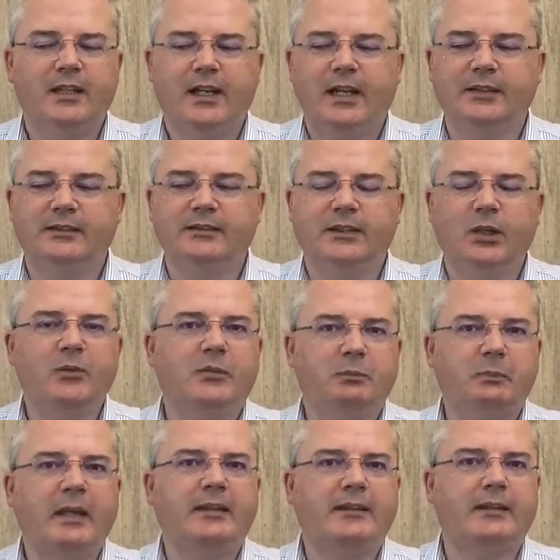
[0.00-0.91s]
And that was
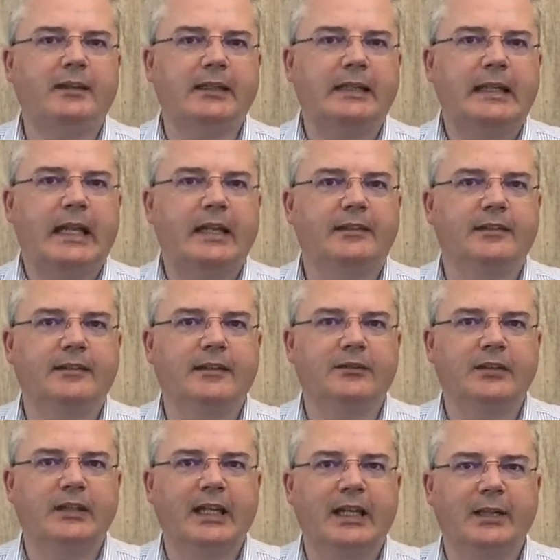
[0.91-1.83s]
basically the essence
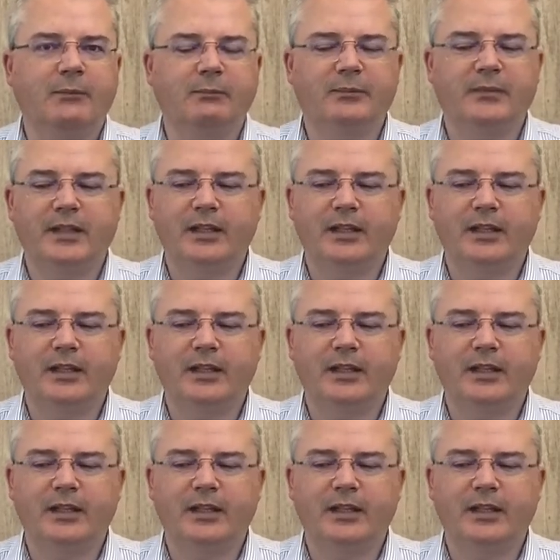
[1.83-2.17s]
of the game.